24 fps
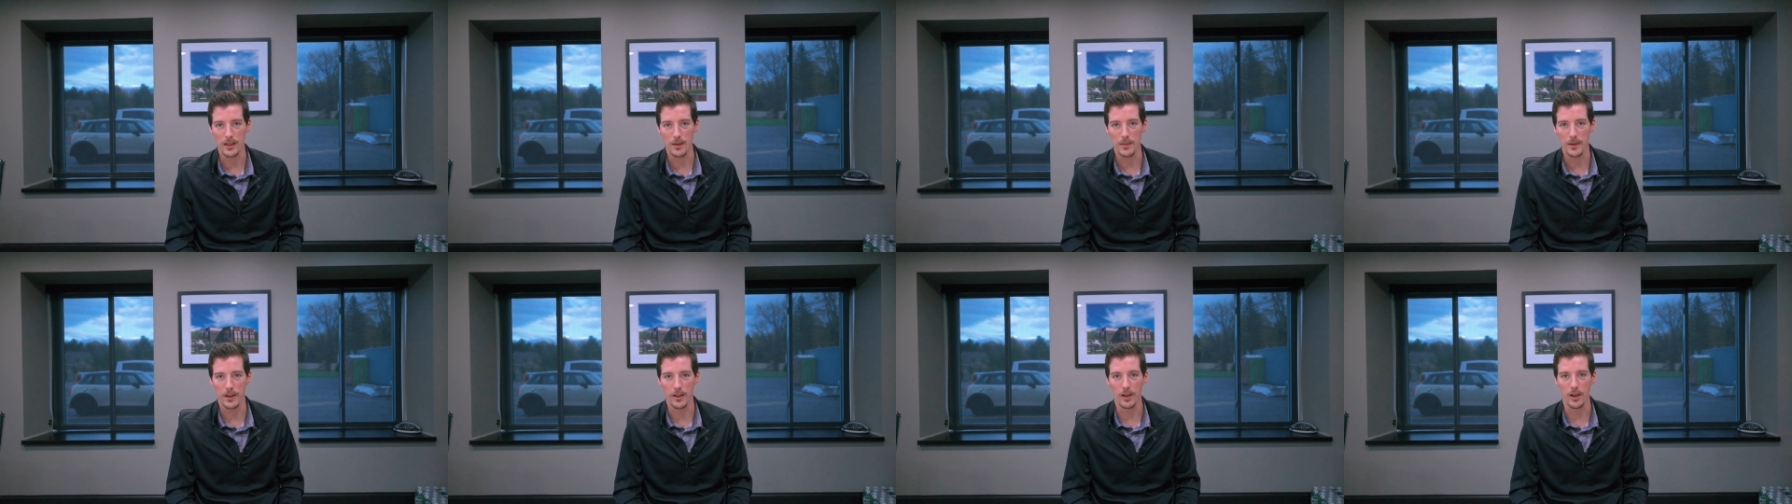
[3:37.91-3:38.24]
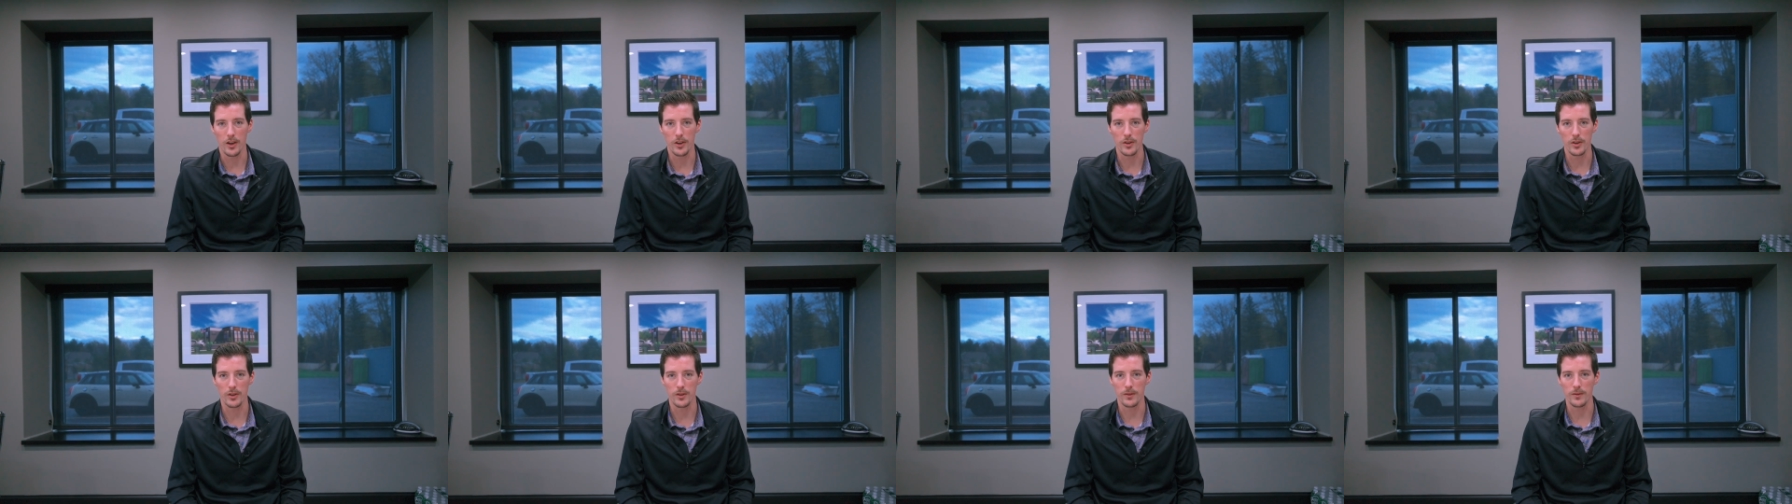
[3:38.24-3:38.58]
about
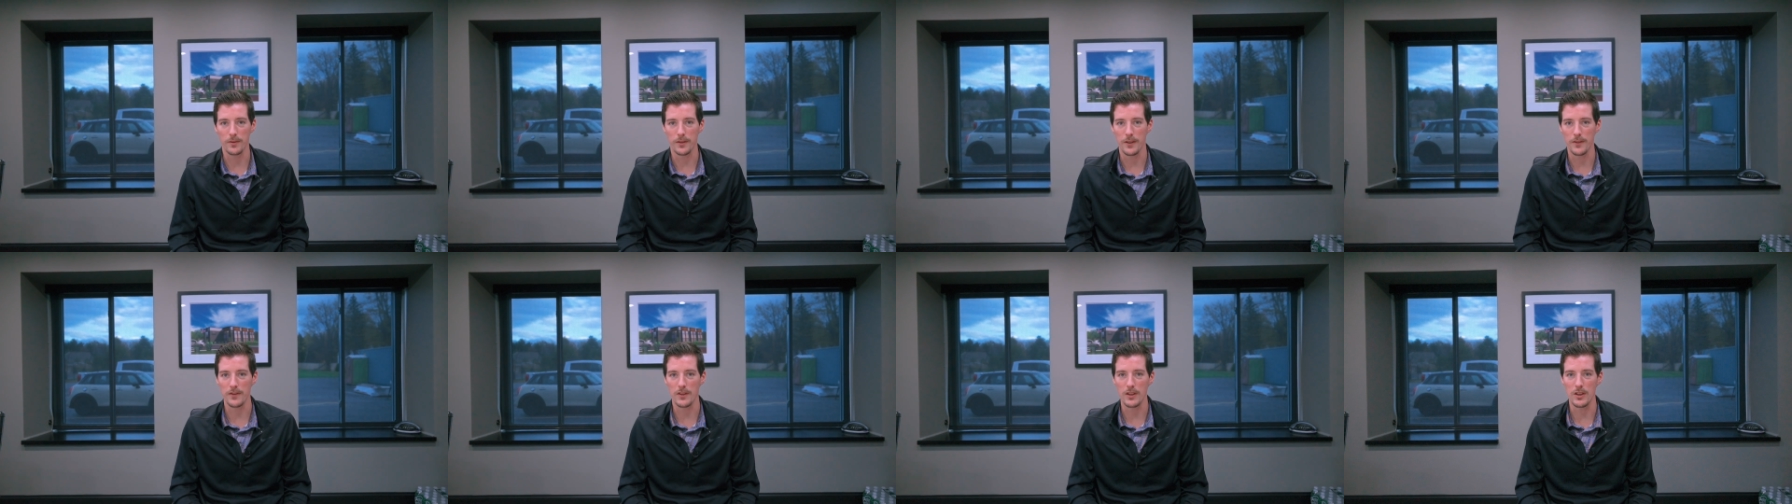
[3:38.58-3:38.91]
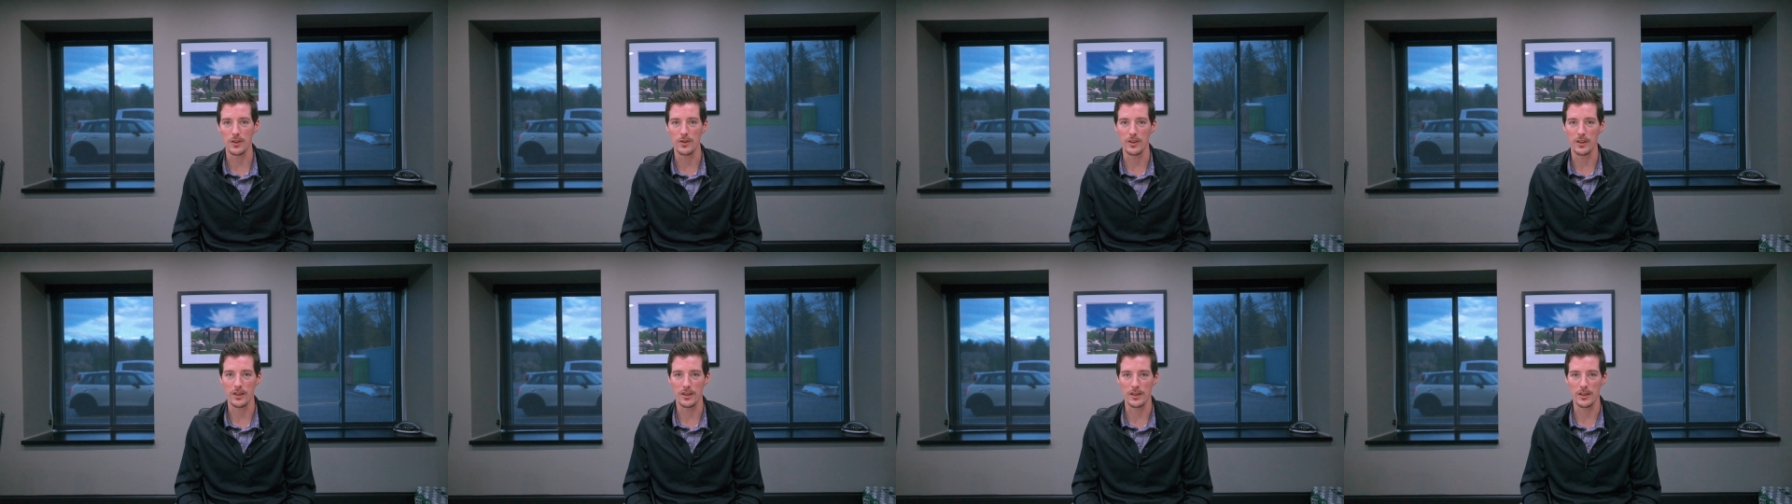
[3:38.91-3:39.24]
150
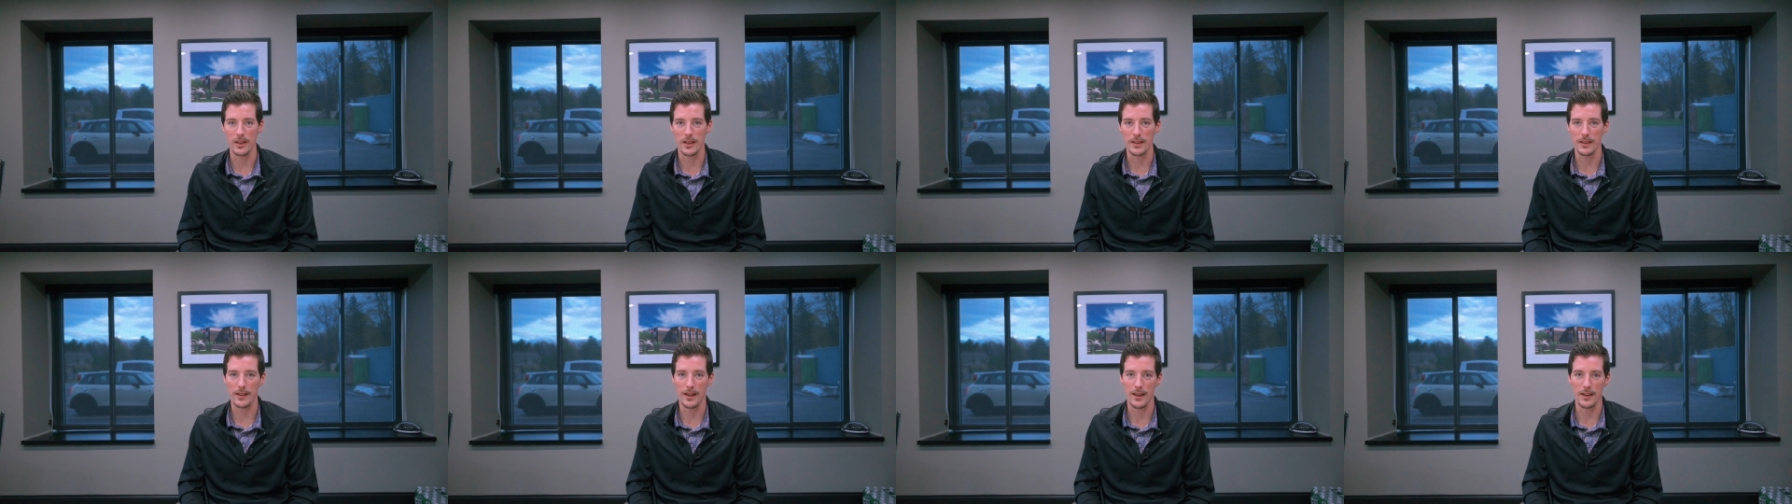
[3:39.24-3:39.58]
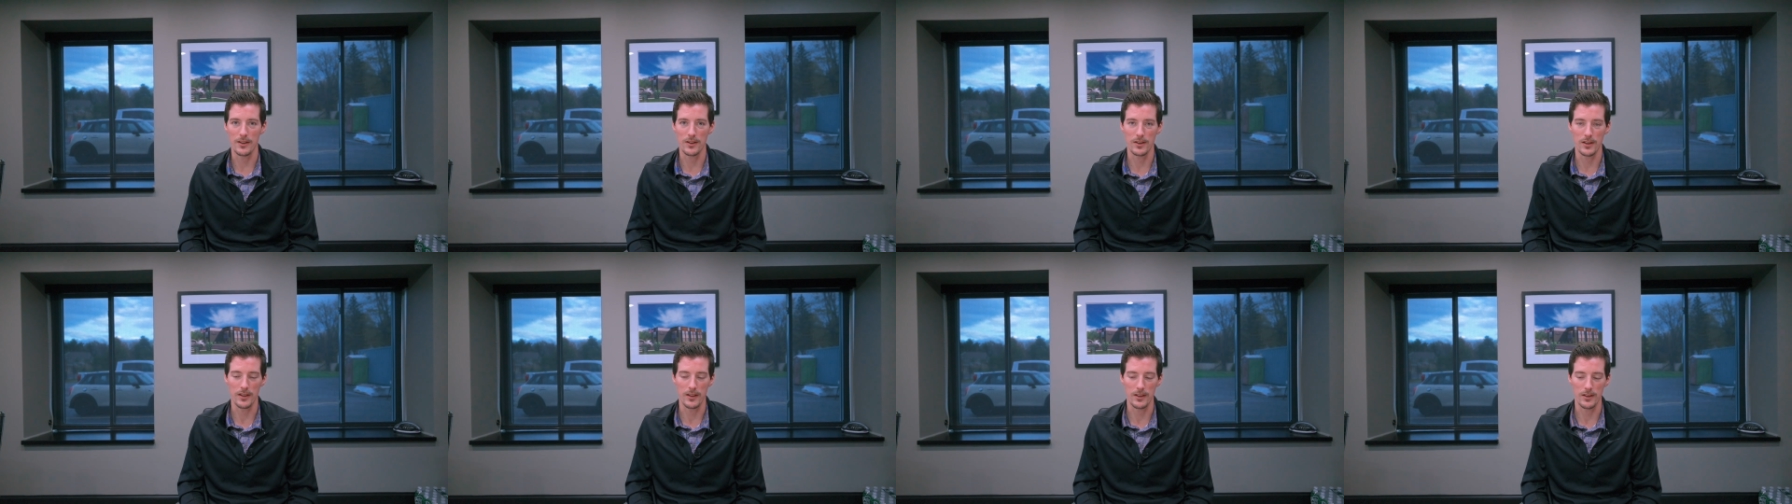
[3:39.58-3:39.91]
units on
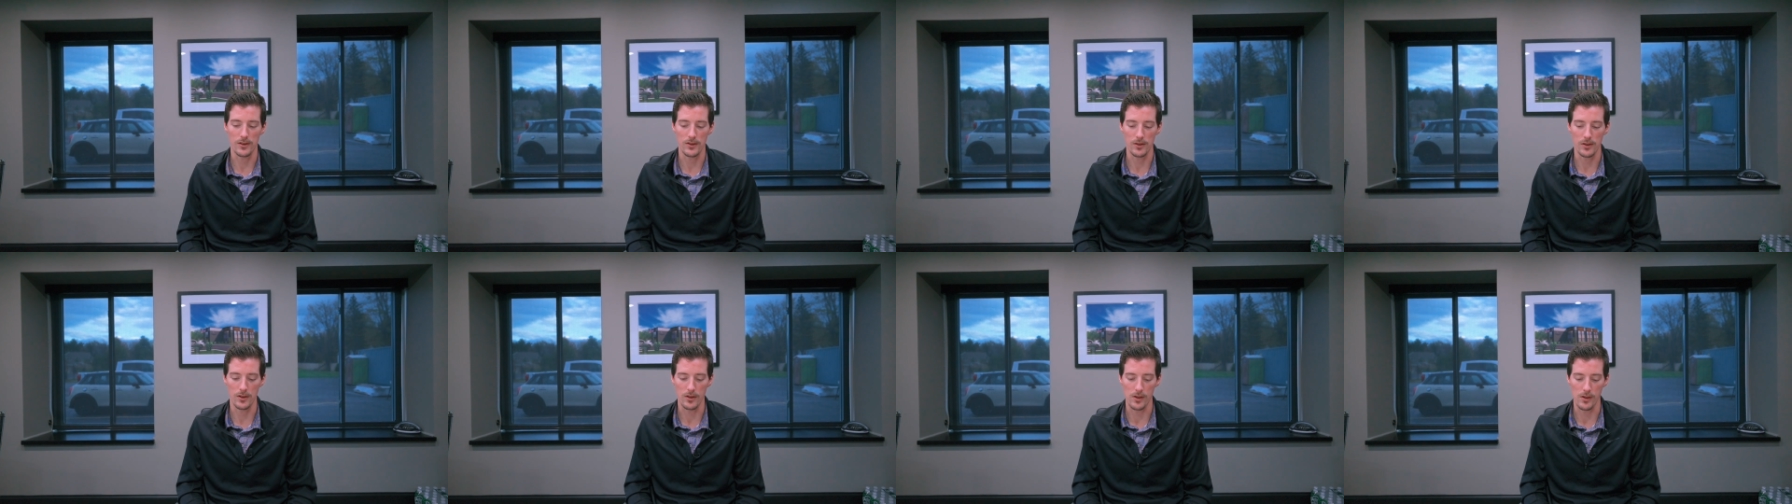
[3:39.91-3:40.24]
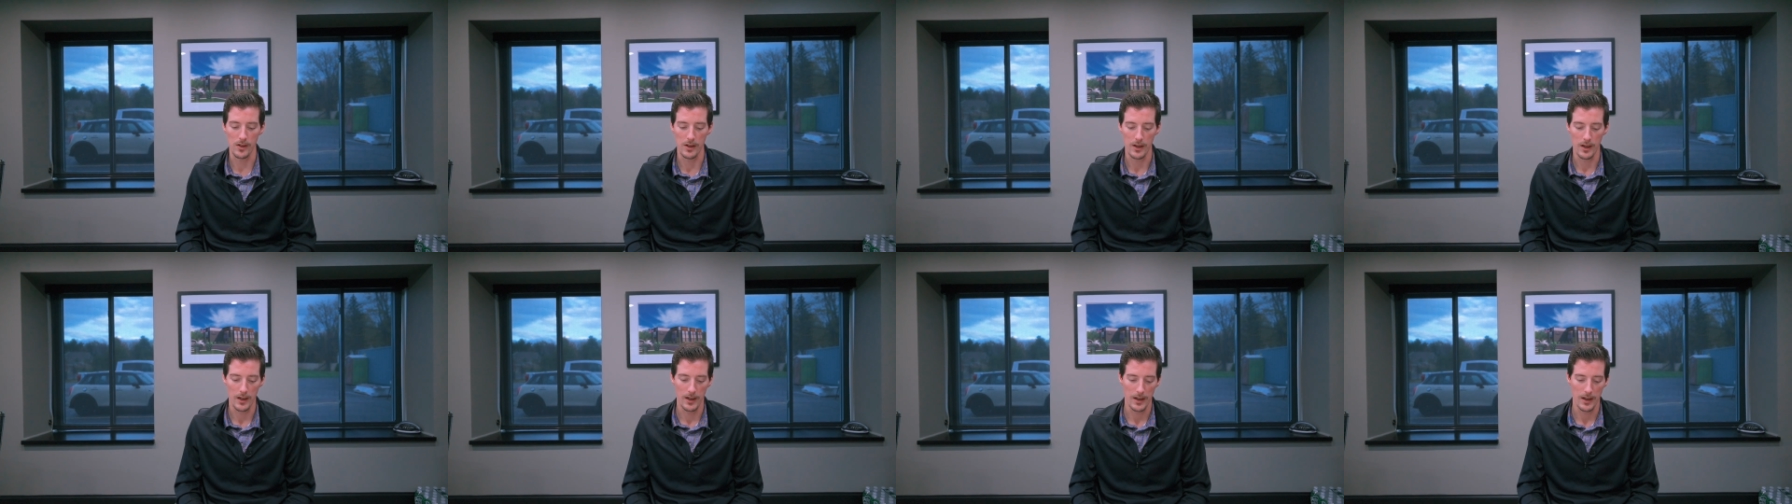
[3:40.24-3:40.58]
that site. So